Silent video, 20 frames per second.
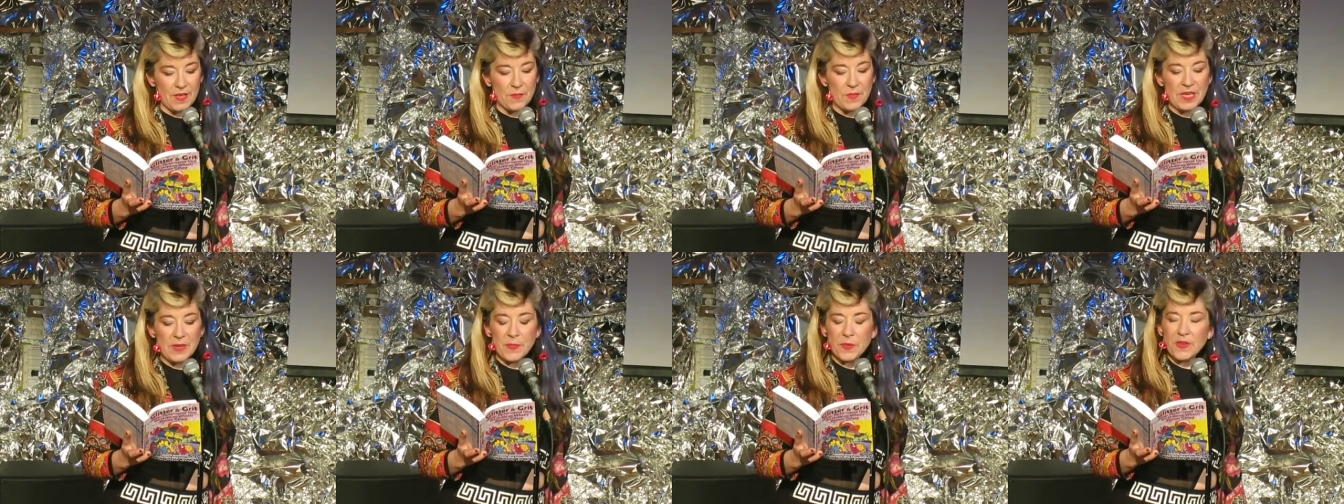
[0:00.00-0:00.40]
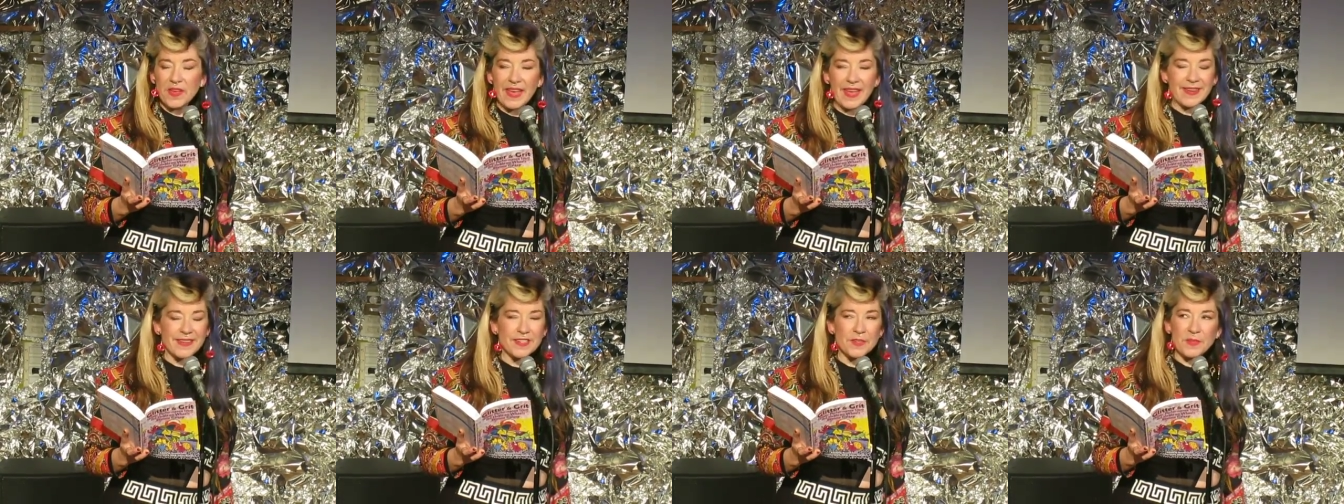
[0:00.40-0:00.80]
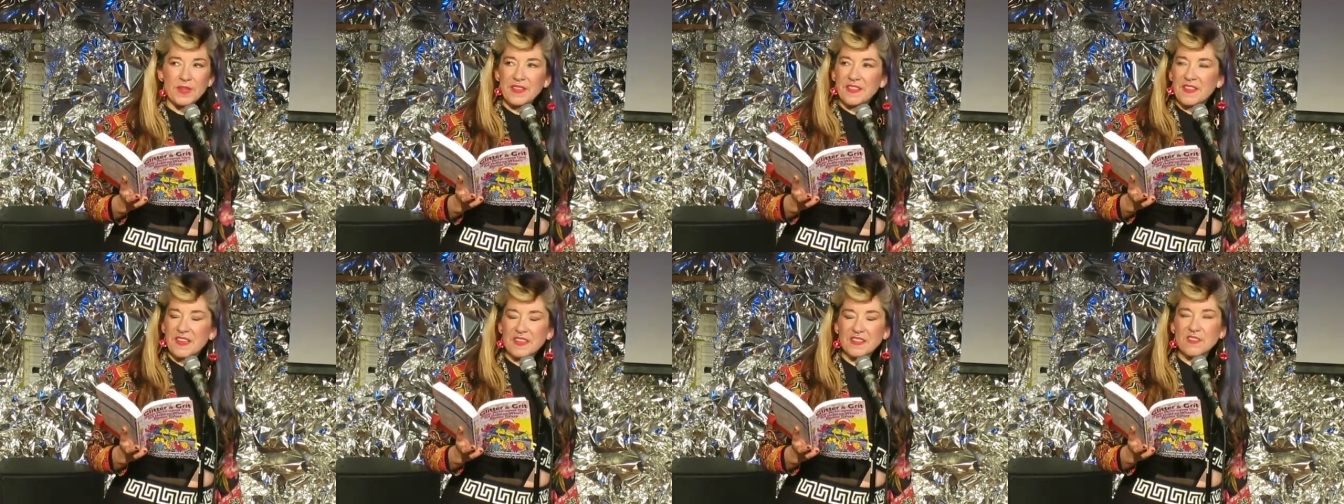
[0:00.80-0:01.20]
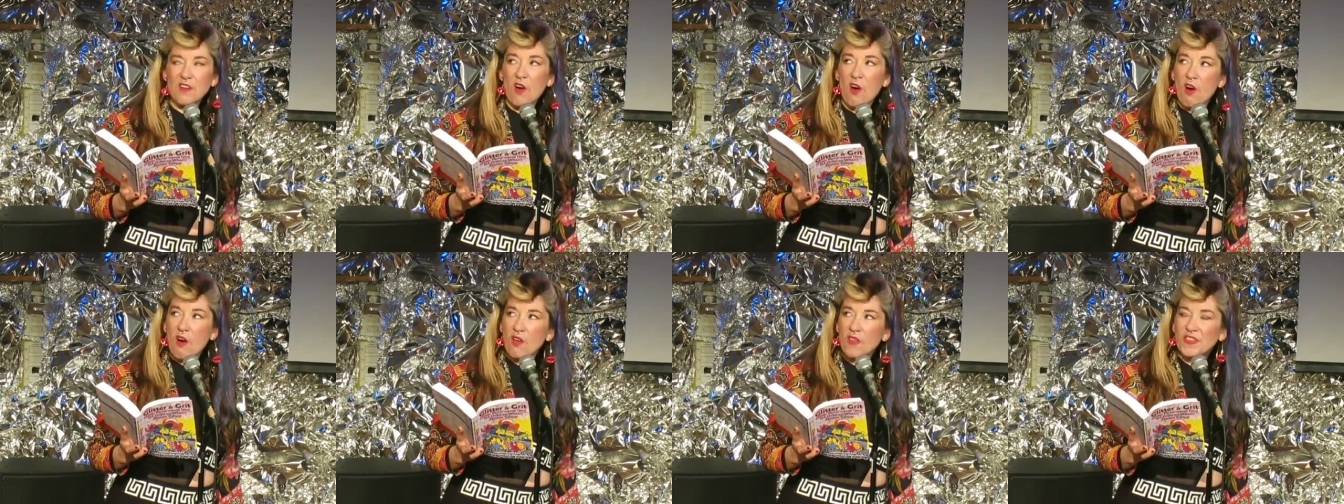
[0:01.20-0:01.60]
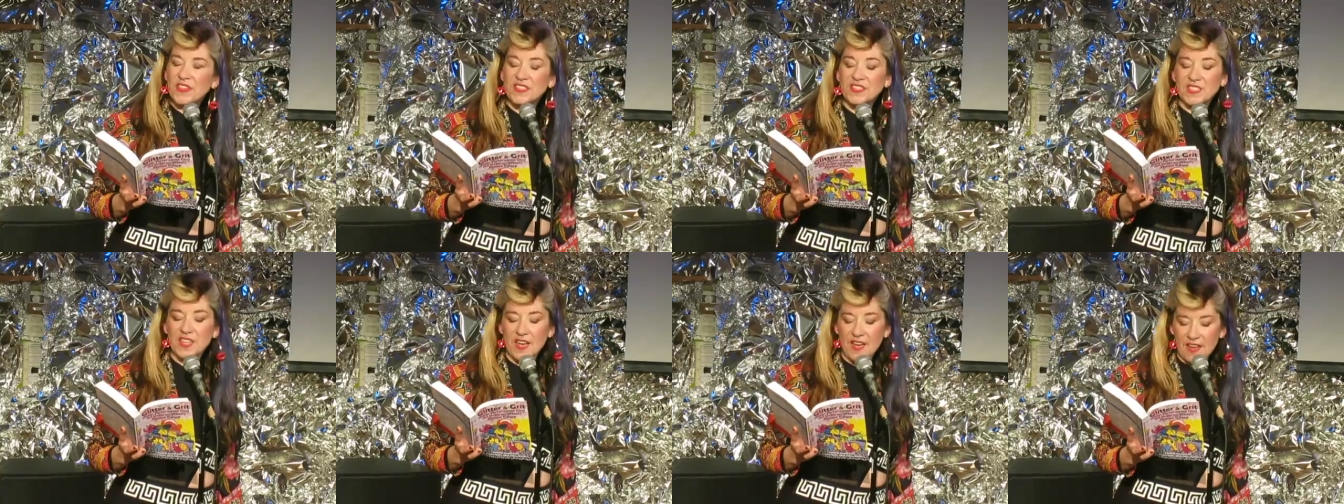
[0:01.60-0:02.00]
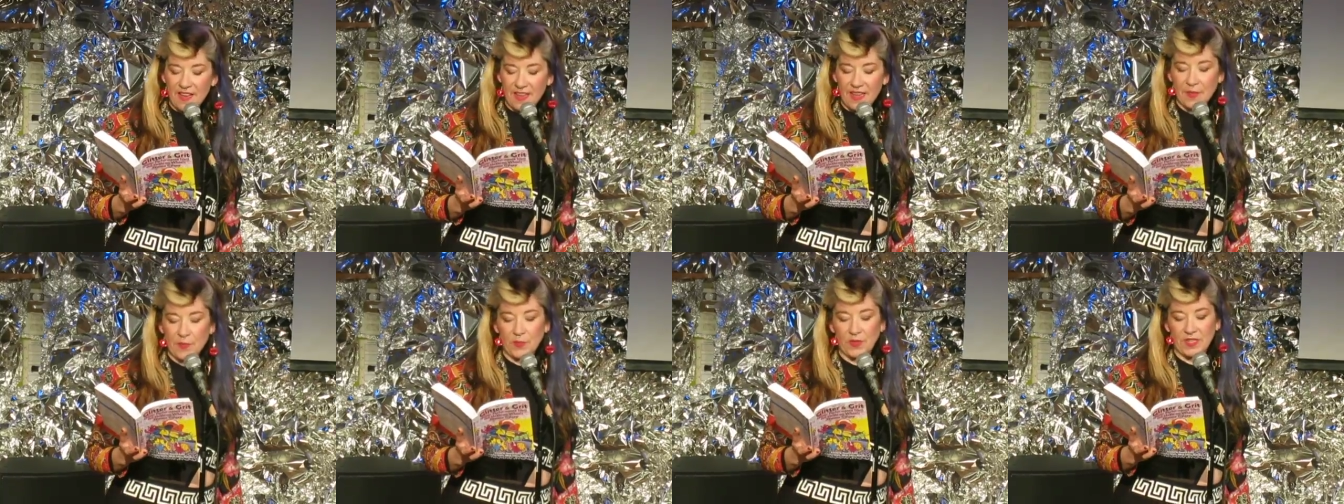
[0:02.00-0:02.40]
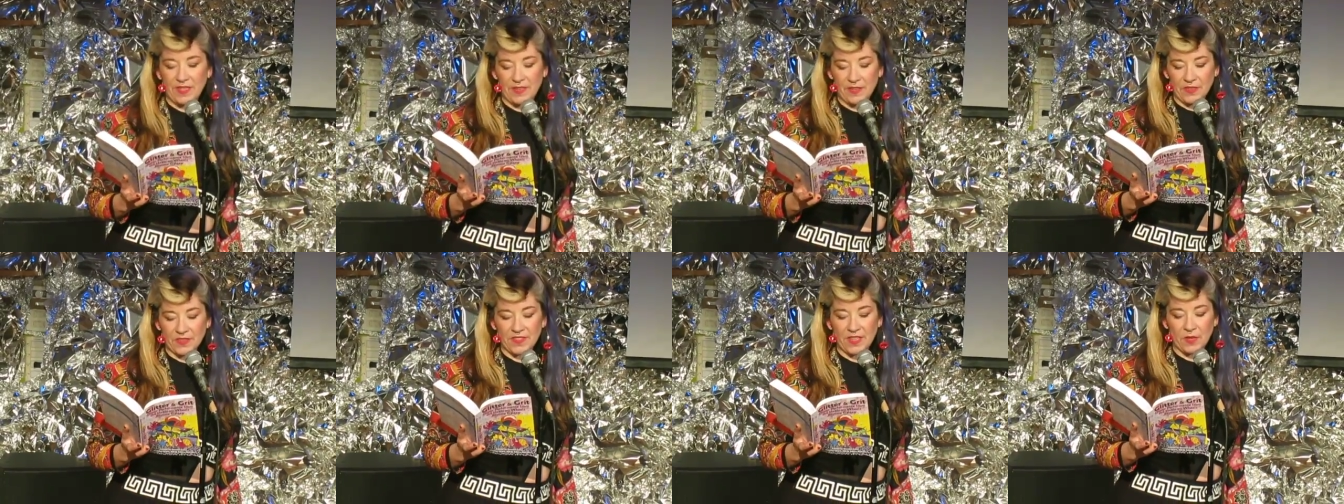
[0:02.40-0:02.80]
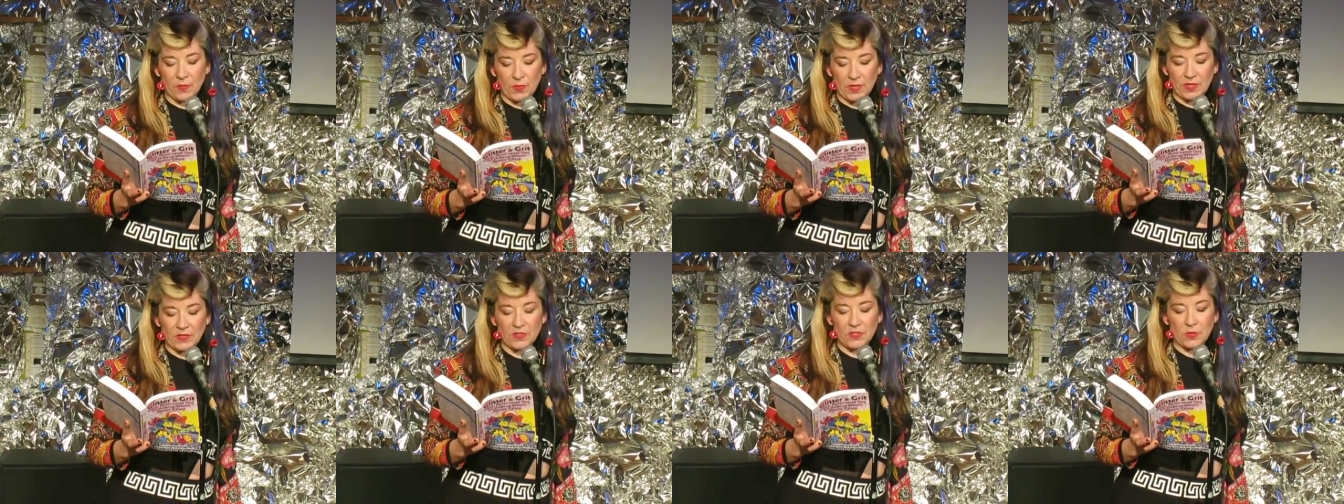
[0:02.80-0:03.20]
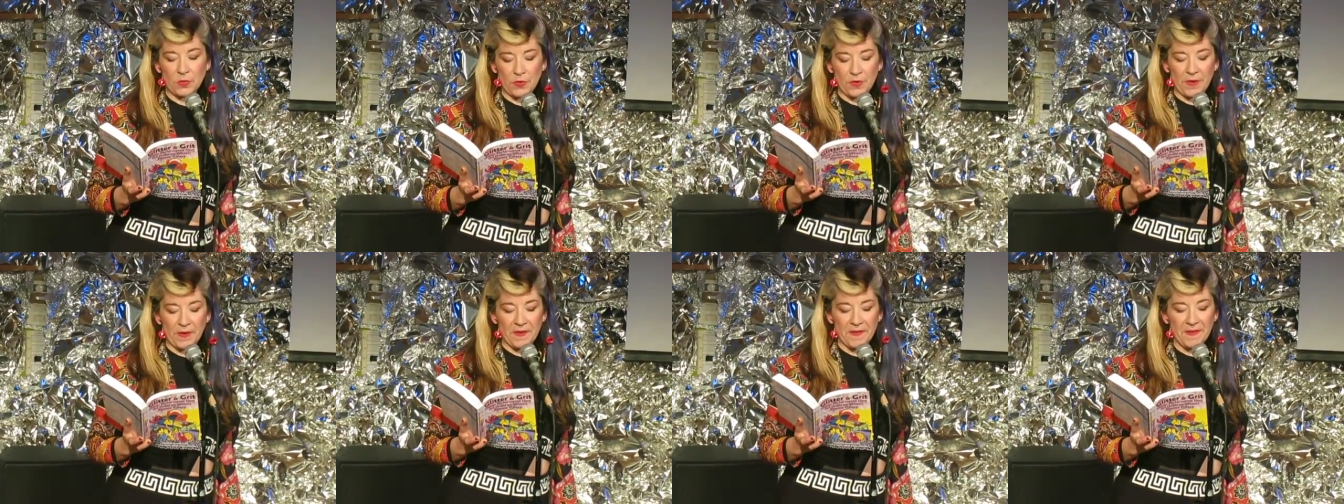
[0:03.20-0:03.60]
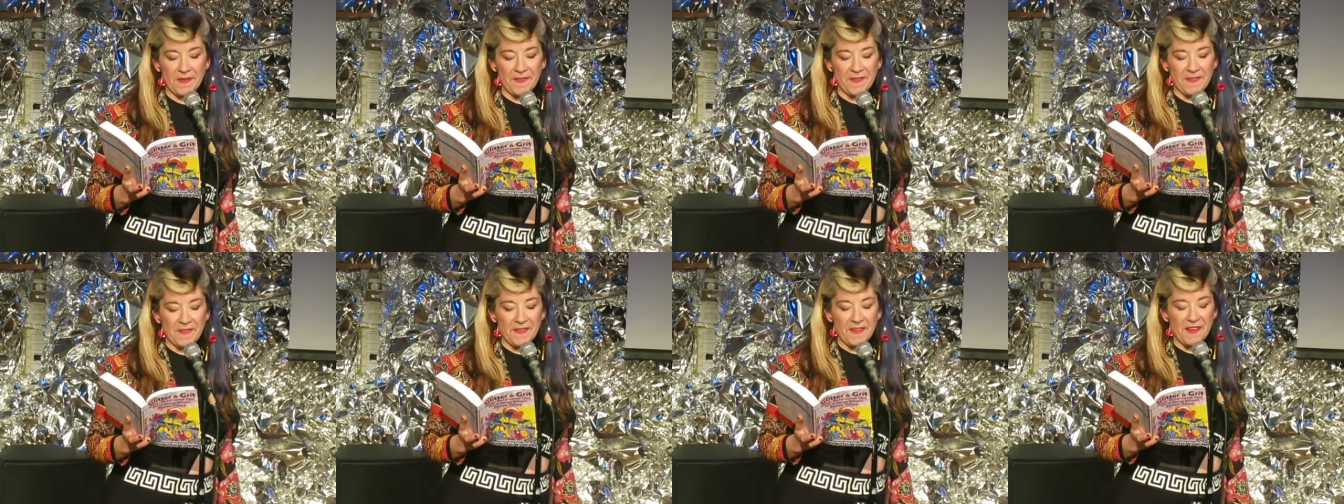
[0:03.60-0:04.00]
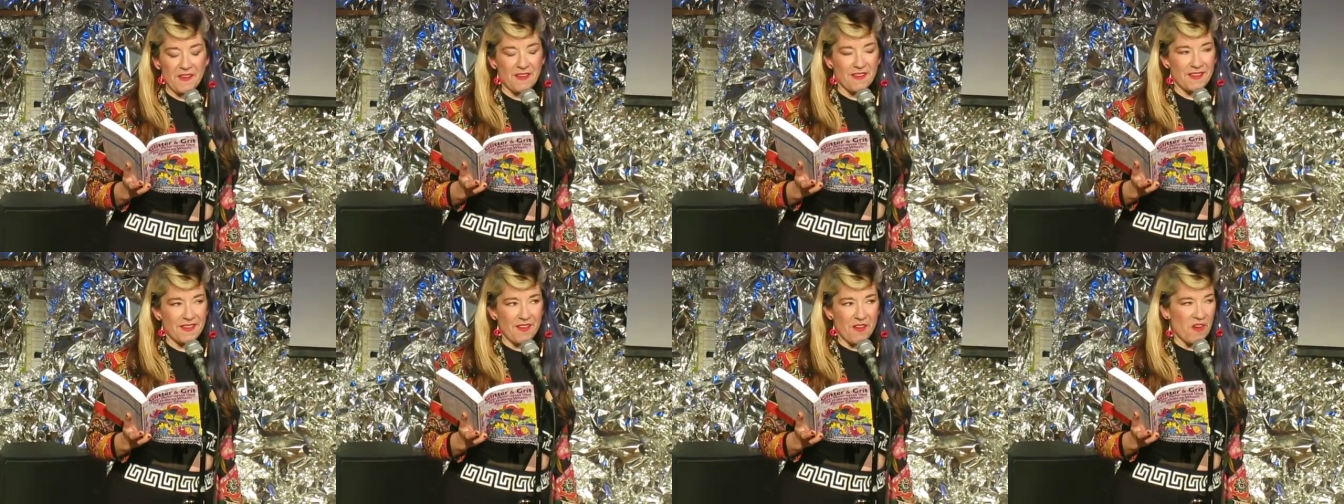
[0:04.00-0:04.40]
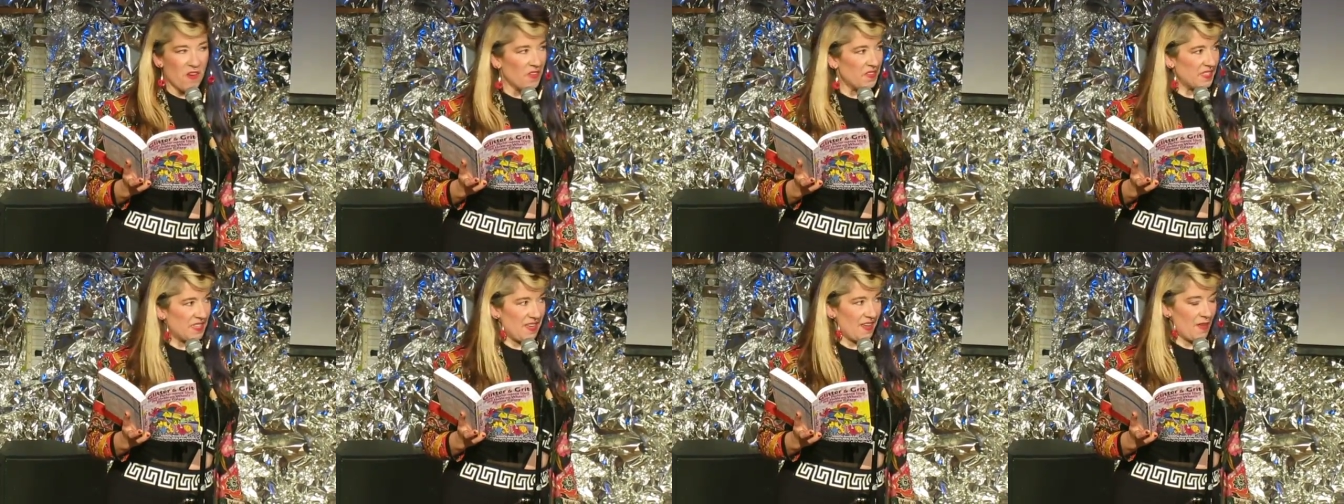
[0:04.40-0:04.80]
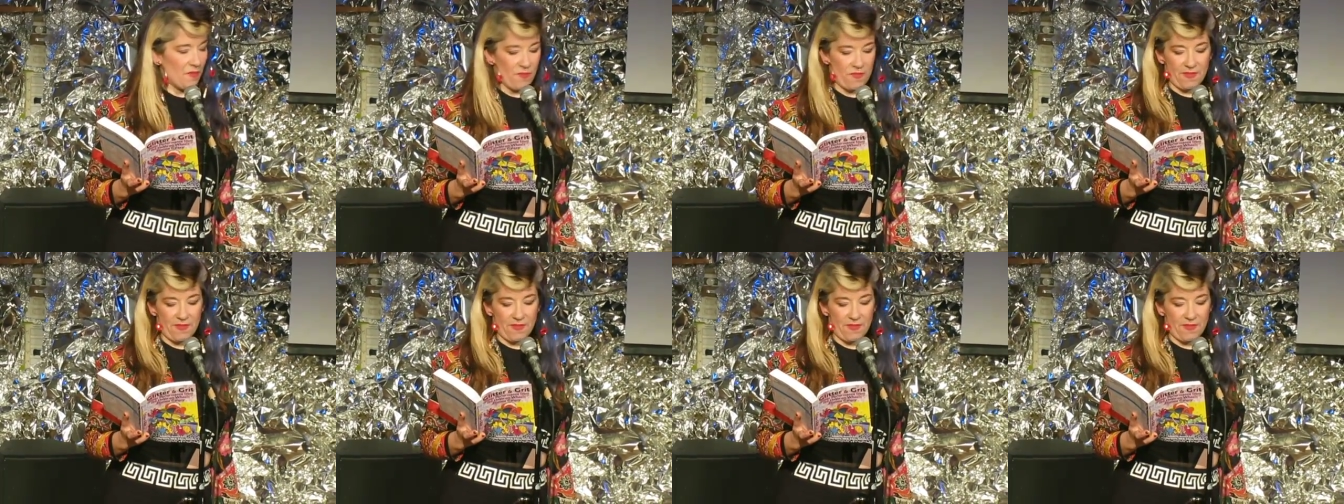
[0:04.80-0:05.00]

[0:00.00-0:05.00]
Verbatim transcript: People handed me things all the time when Heels on Wheels toured. All the time.